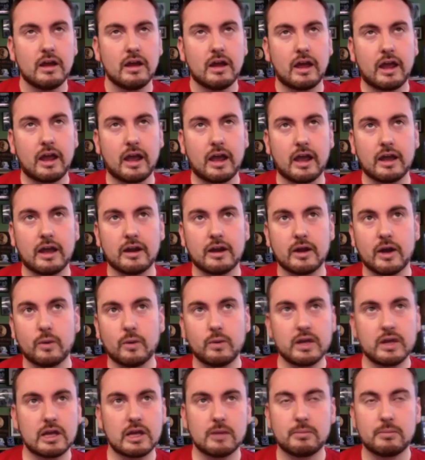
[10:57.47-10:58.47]
And
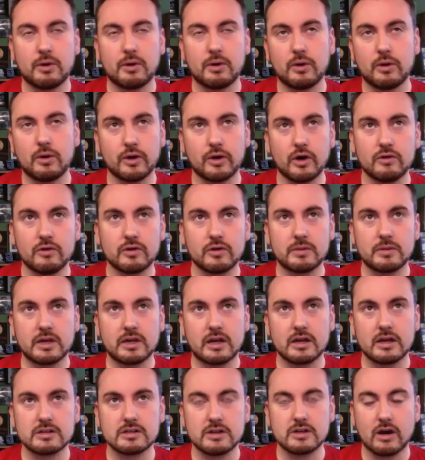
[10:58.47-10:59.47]
we get pulled over
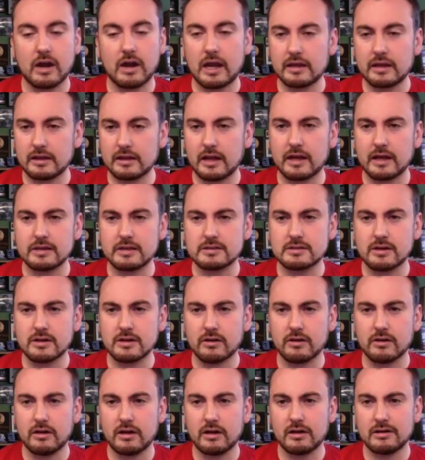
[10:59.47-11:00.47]
because our headlights
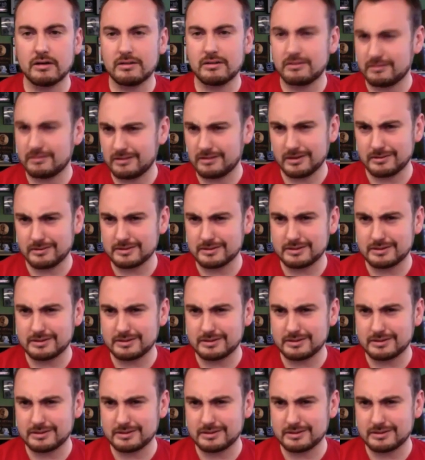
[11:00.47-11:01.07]
aren't on. It was